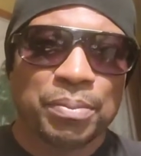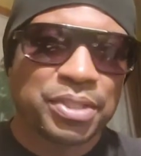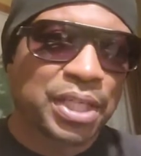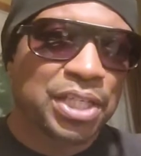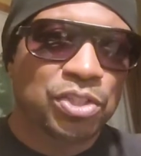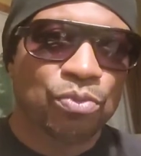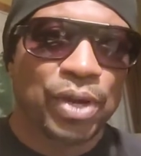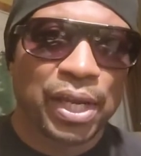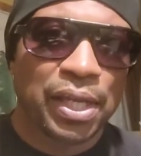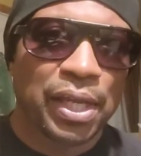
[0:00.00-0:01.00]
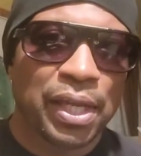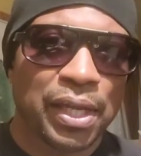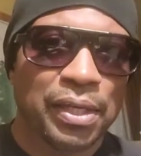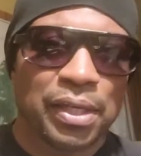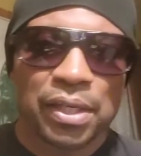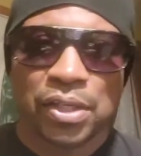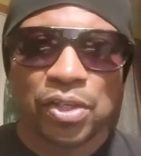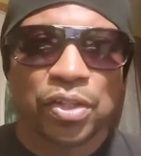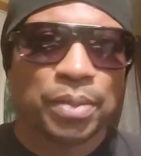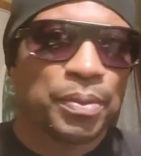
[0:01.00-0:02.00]
besides the right hand.
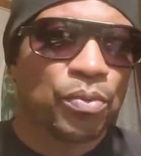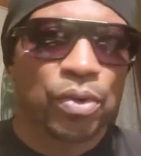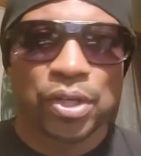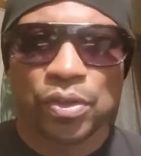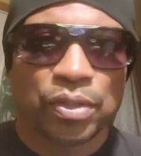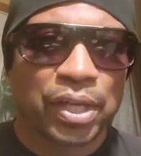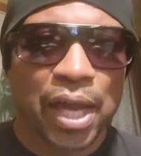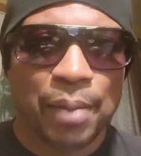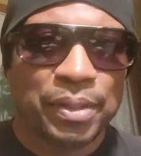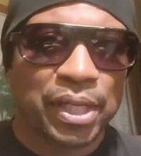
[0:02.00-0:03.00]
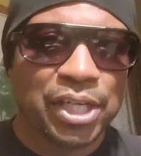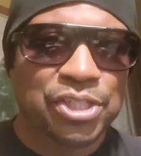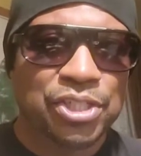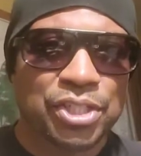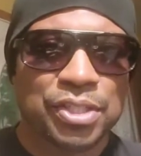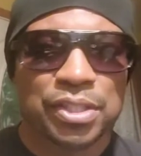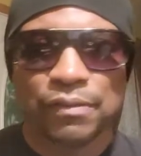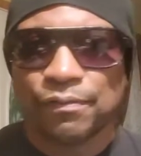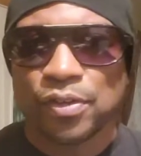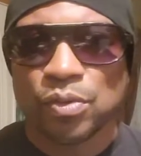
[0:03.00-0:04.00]
You know, they've been working on the combinations,
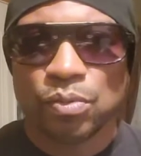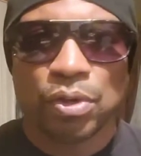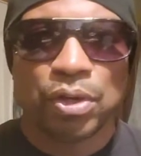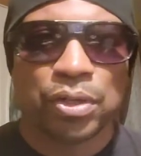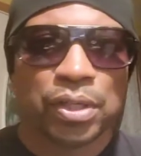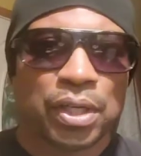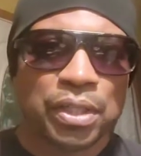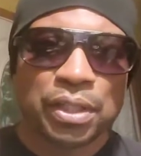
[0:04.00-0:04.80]
the footwork,